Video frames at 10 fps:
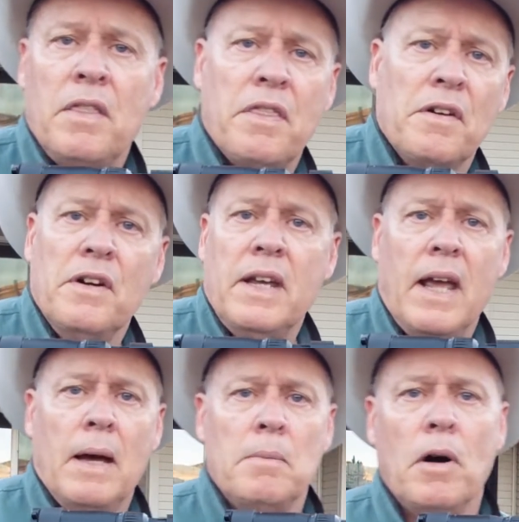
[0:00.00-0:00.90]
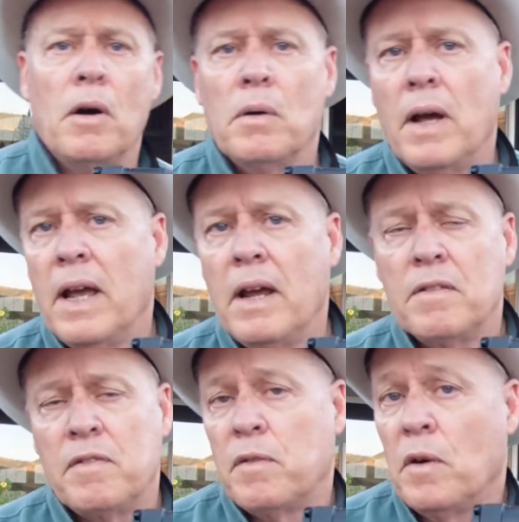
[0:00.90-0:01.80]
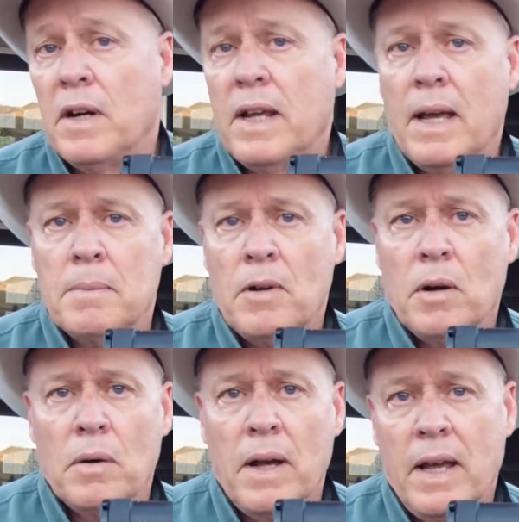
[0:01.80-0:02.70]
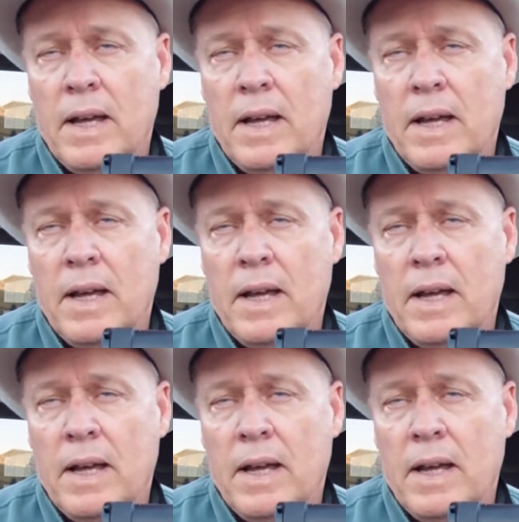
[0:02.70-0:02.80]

30 MOA, 40 MOA,